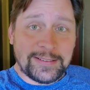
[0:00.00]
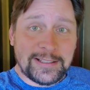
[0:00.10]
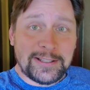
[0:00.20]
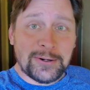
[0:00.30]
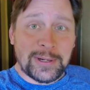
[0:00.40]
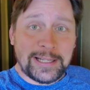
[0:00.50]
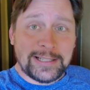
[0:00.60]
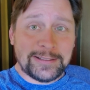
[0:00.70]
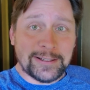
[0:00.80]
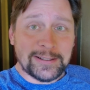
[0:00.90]
get there when I
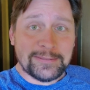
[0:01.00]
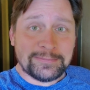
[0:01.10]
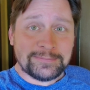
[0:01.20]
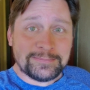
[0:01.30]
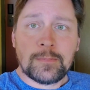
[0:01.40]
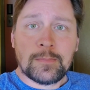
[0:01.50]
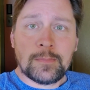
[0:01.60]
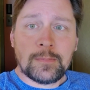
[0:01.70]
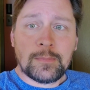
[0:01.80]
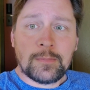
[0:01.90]
get there.
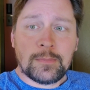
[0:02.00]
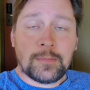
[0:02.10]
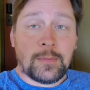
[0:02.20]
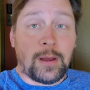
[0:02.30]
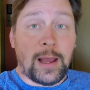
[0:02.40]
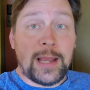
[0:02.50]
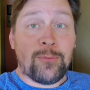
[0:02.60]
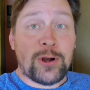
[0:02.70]
I am